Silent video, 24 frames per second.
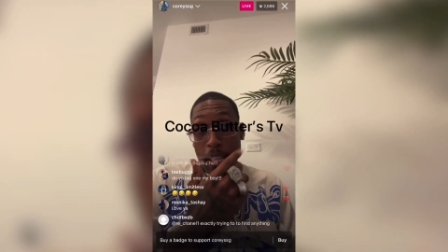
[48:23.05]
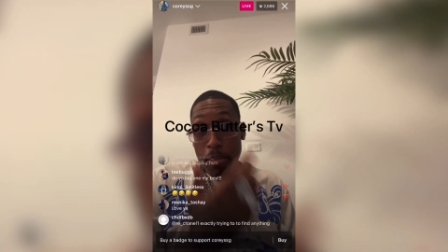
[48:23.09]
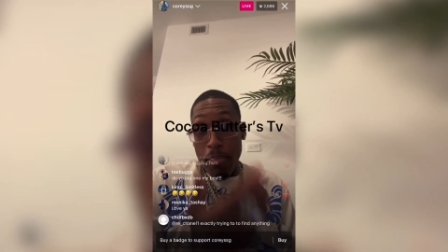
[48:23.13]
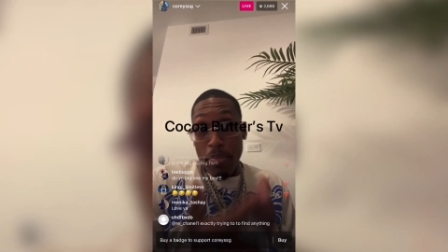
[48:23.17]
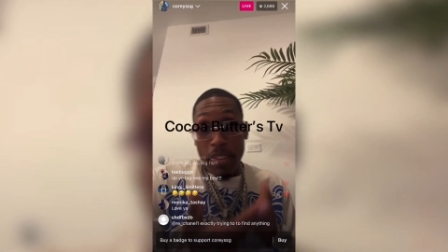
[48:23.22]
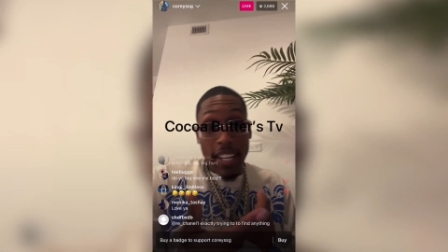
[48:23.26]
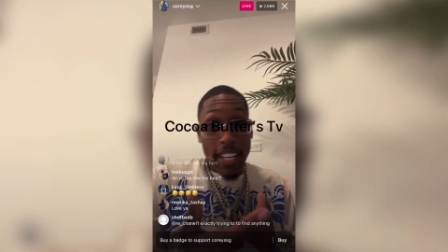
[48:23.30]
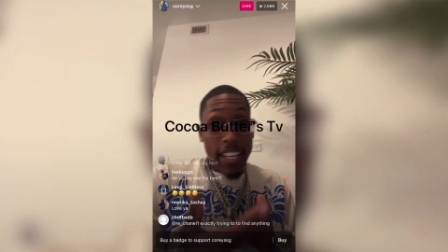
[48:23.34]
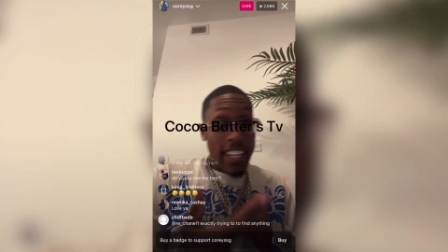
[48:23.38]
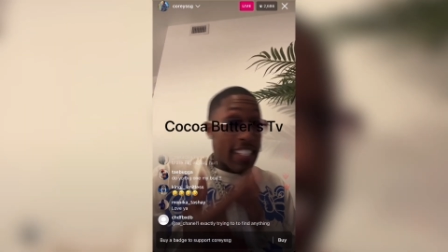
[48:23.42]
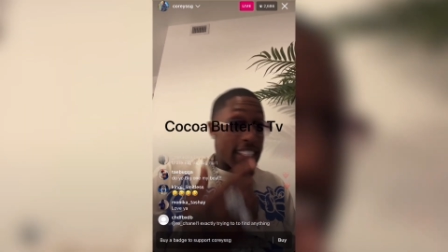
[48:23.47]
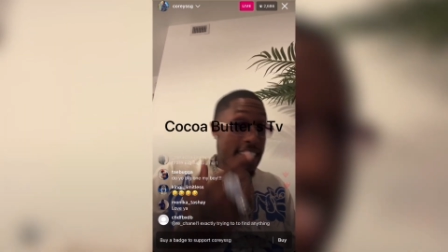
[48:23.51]

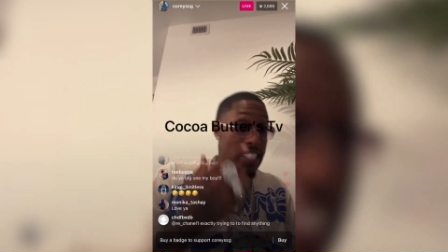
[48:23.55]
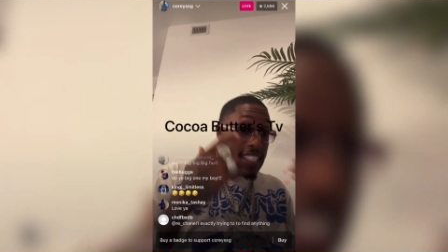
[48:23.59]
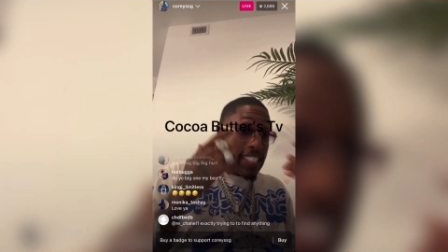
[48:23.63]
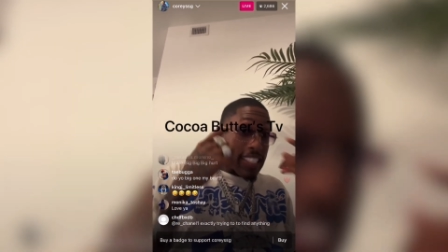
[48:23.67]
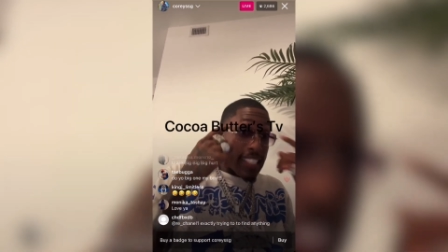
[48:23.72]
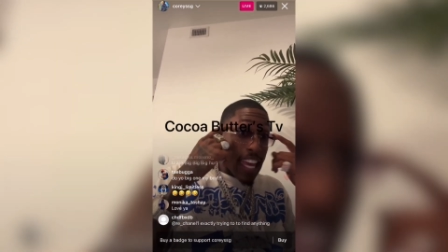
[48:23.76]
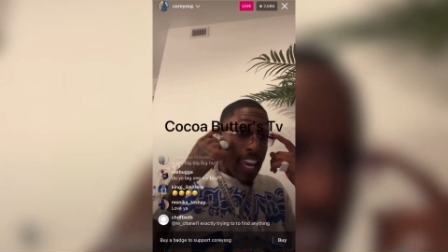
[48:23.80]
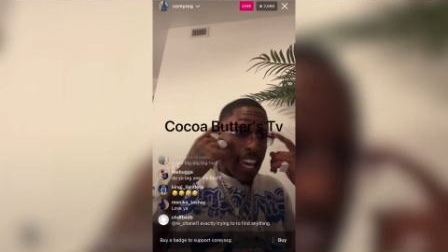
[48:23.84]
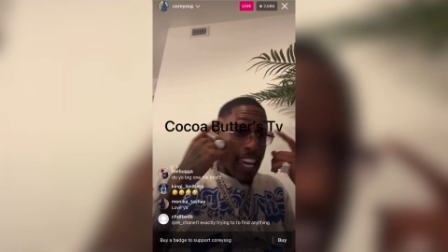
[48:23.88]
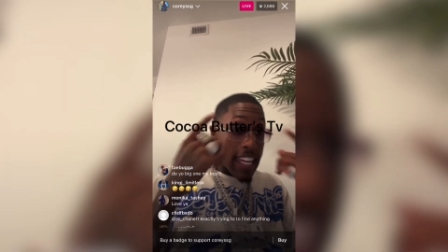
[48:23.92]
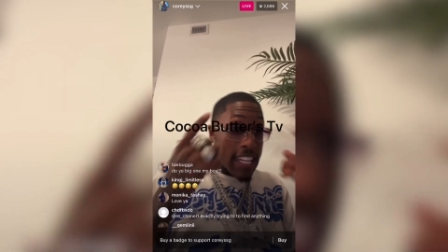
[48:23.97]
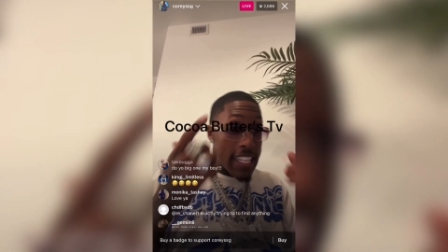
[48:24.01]
niggas is
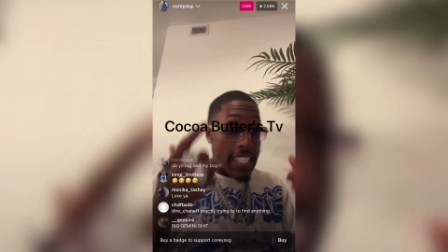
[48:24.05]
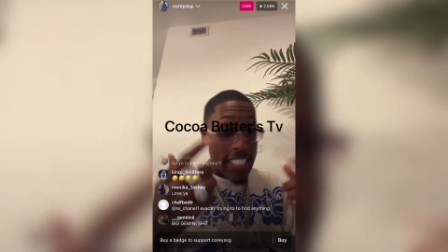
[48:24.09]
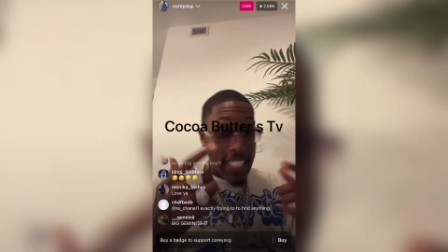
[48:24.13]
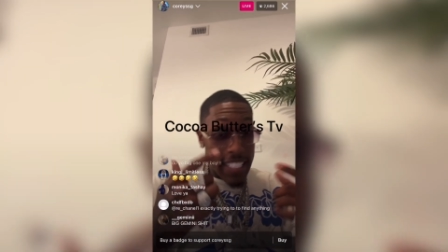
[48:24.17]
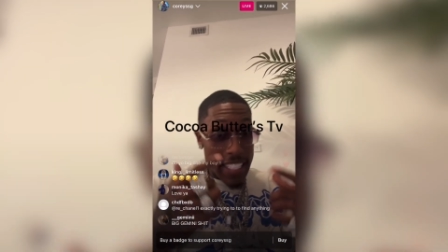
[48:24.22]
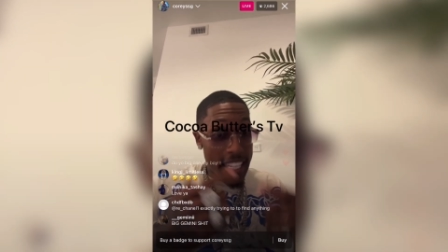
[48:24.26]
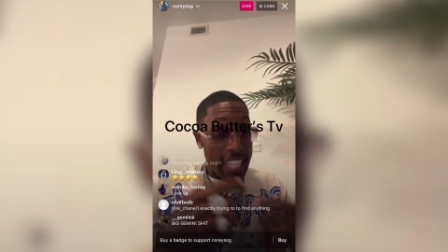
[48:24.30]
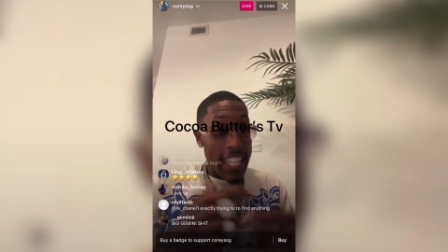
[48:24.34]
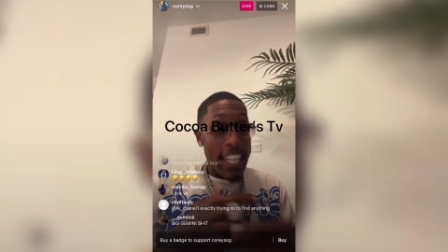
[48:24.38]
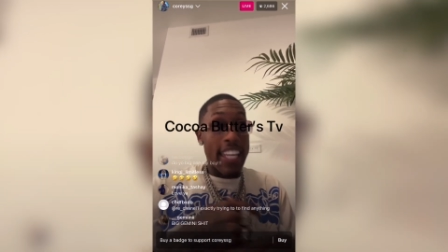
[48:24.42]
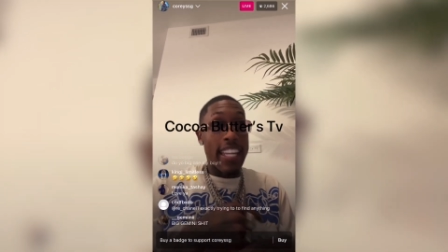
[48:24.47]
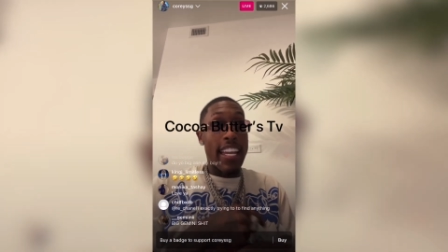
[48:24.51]
taking this shit
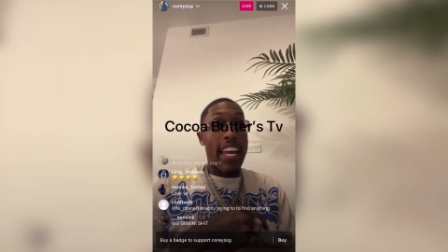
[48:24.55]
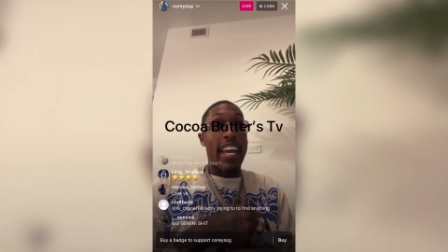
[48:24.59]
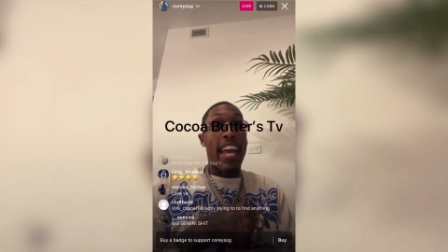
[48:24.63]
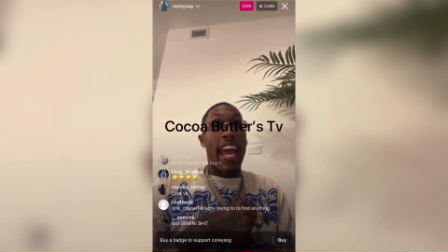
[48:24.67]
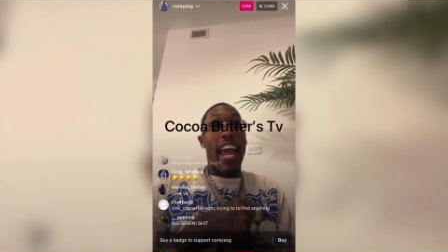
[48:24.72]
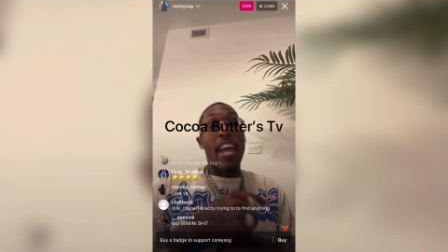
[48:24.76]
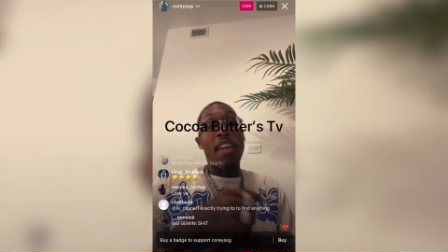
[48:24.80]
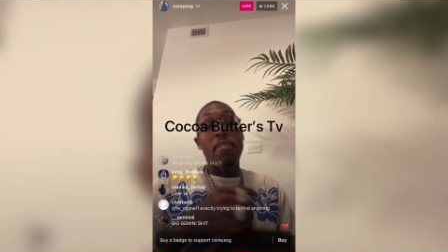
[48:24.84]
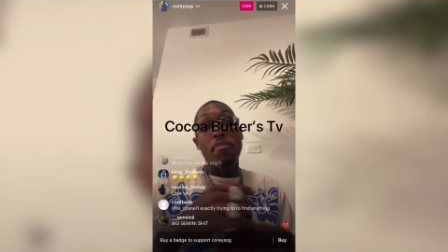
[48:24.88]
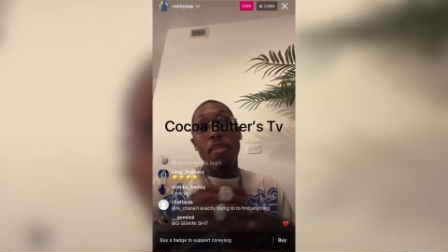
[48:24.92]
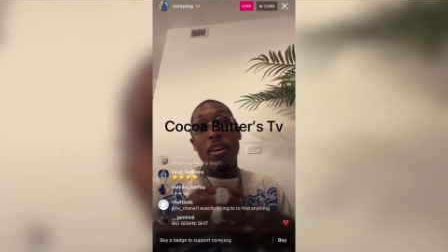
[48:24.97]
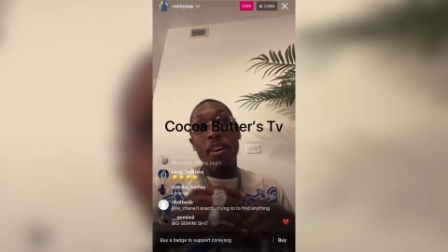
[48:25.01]
in. Like, hey,
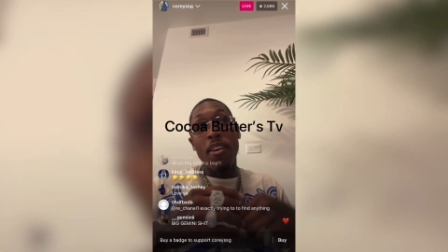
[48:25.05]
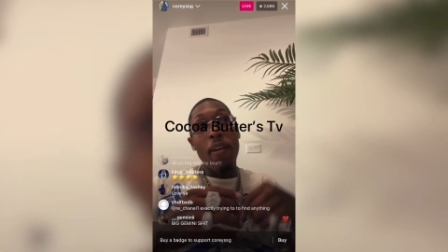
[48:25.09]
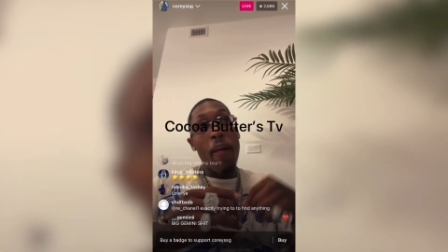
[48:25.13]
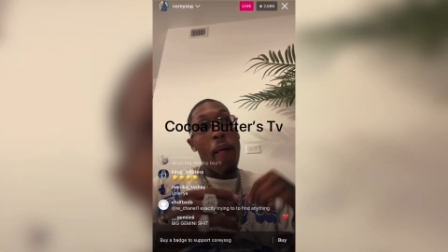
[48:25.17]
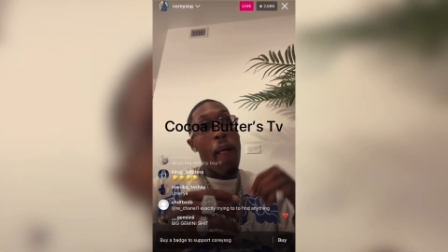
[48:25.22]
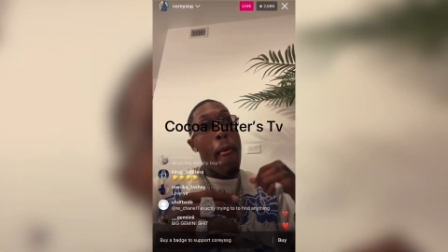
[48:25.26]
bro,